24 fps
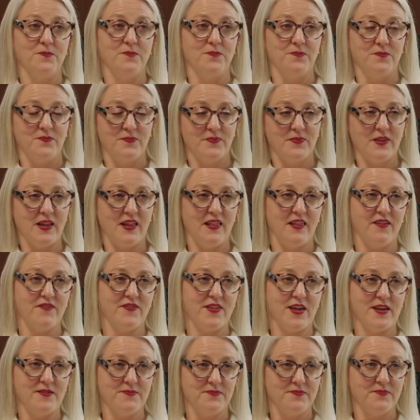own home or
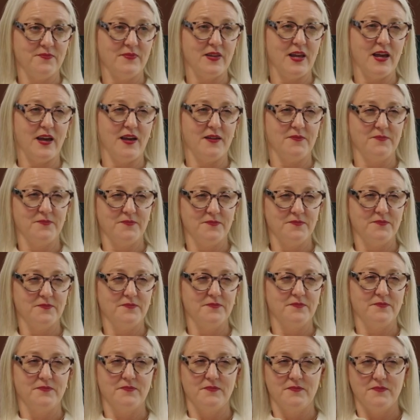something. So all these things
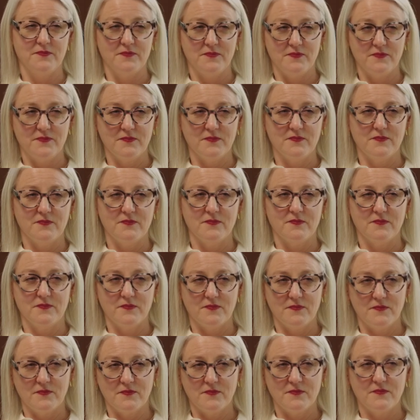that are kind of wealth
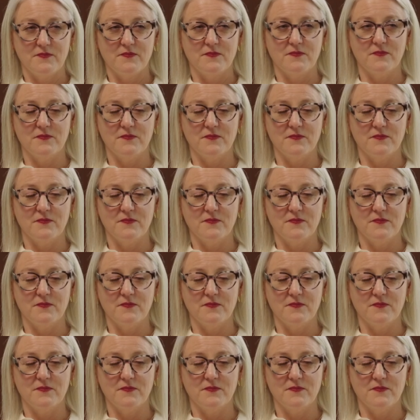building